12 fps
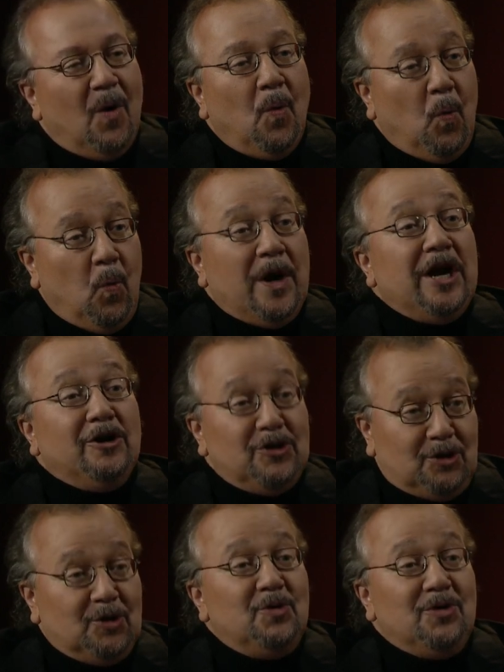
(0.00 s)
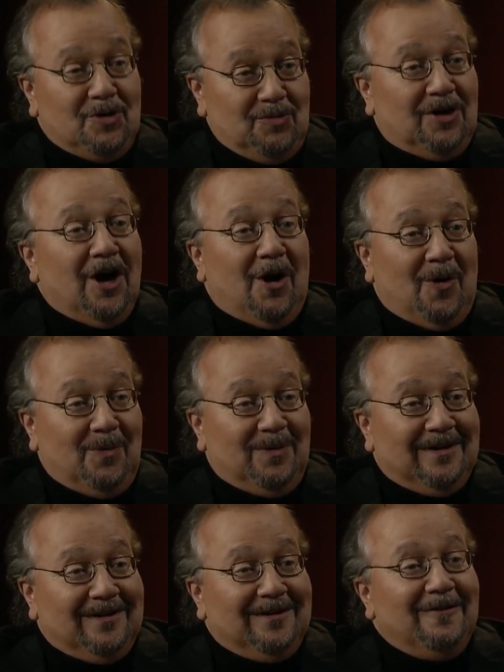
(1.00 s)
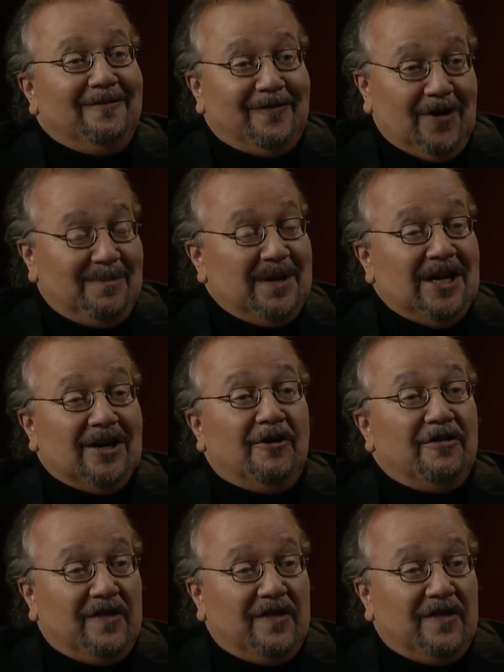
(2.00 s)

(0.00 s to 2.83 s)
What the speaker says: where do you go from here?